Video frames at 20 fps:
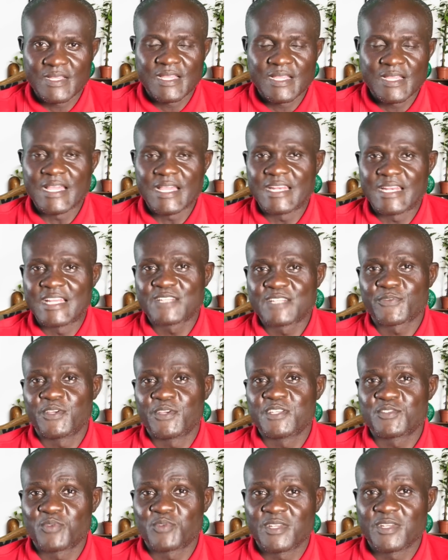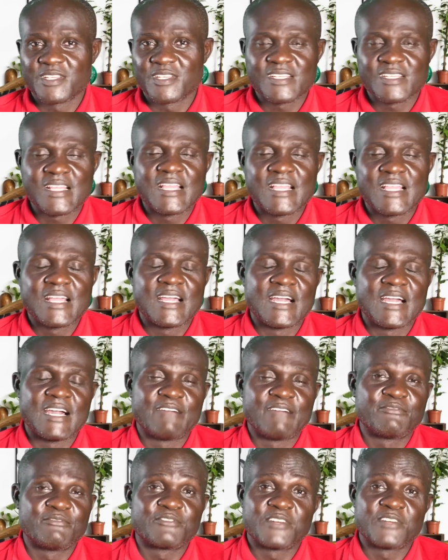And as for his ring,
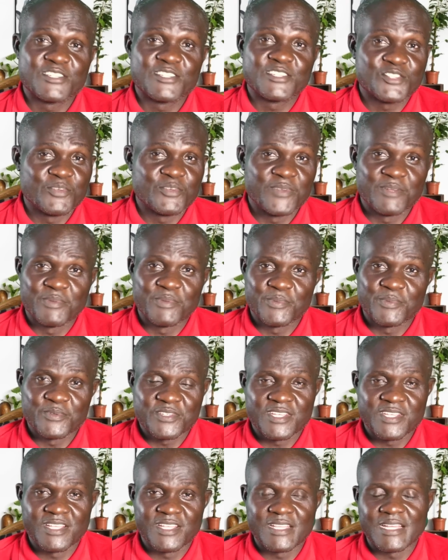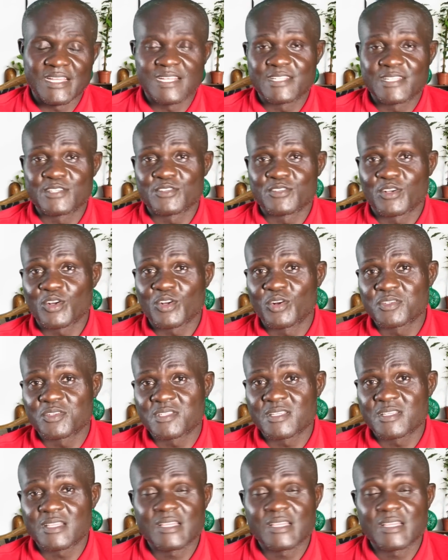I've read so many people saying that it is occultic.